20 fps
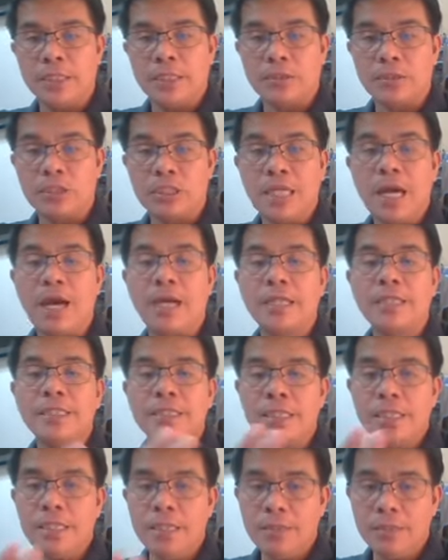
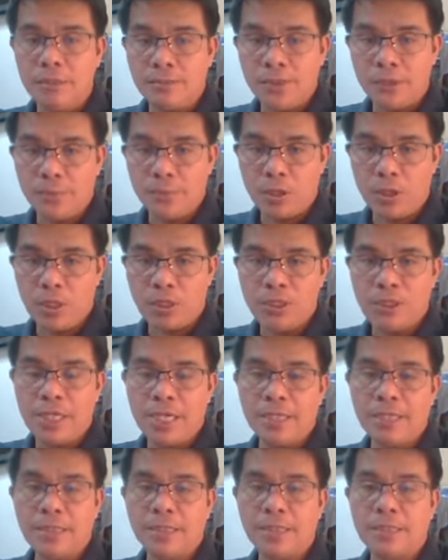totality of the
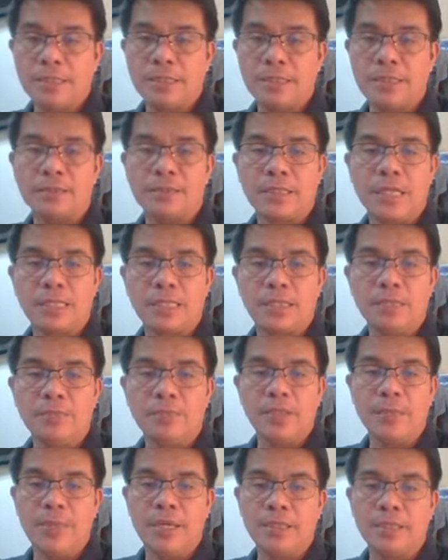project as
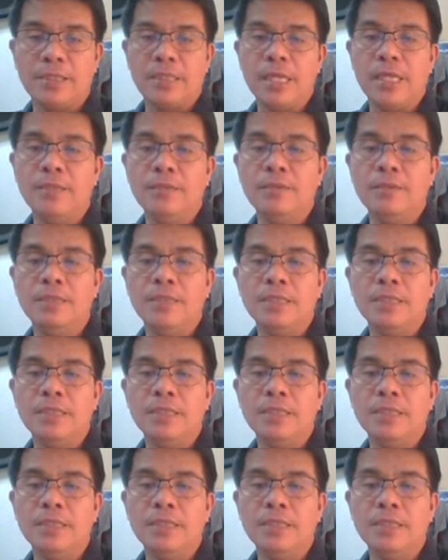implemented.